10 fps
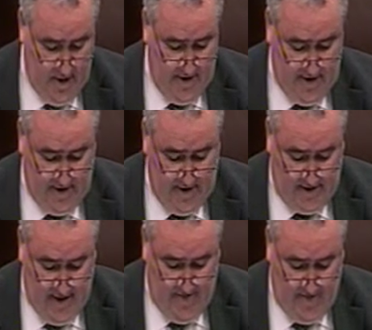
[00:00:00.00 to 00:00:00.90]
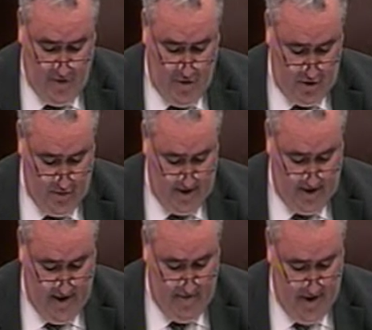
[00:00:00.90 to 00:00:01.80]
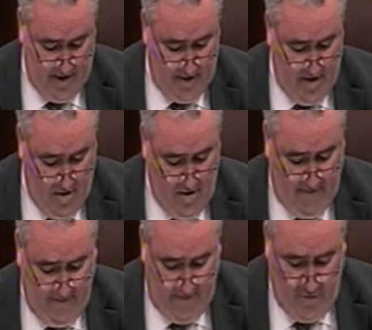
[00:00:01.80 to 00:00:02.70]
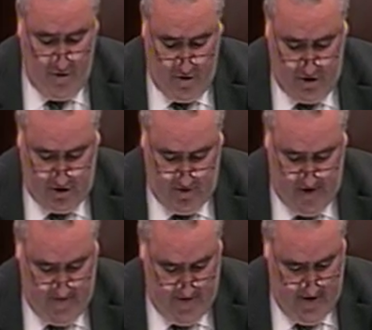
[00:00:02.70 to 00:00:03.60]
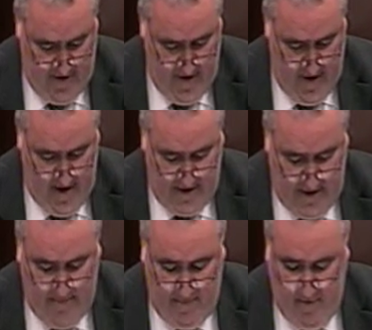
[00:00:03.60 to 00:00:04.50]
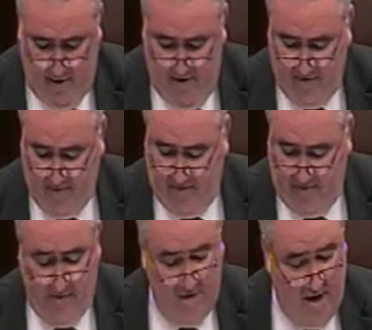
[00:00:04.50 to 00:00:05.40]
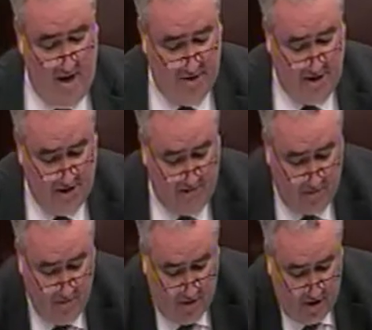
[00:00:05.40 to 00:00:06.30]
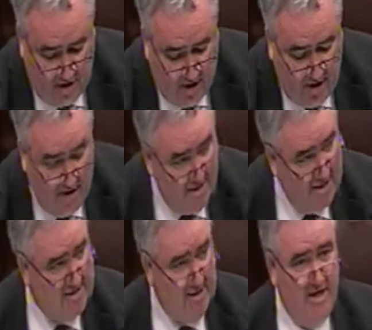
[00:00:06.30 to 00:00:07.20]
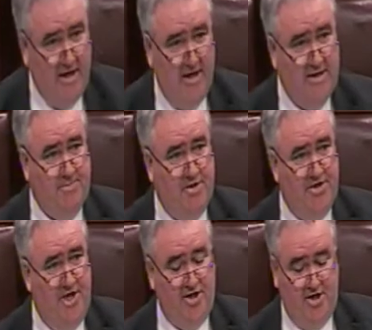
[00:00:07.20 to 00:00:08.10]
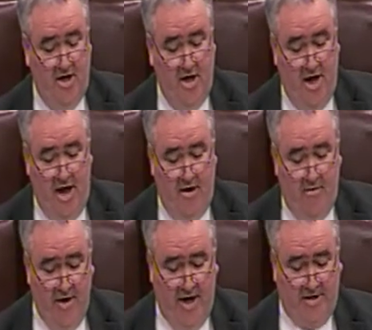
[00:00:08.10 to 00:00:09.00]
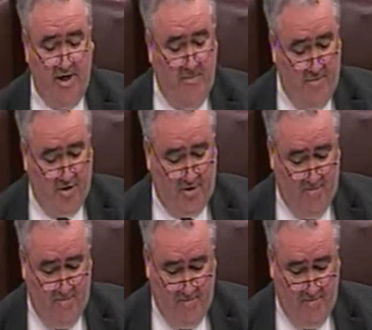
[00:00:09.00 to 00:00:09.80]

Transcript: This in itself, of course, will accelerate a call for further cuts in welfare and deeper impoverishment of a very large section of our community. Basically, this is presaging a race to the bottom.